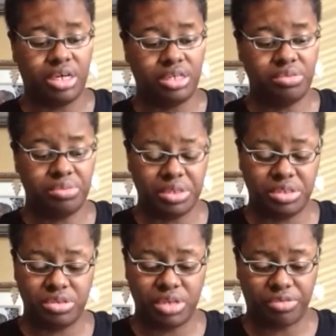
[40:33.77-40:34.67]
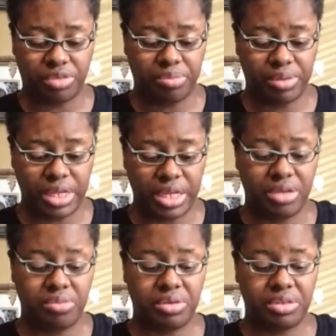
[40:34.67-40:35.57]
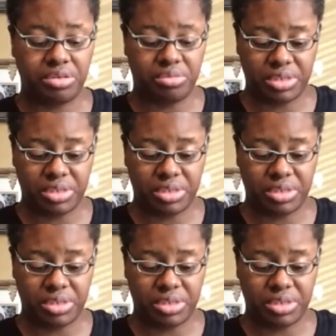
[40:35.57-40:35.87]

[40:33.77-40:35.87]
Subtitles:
You really do have to play with your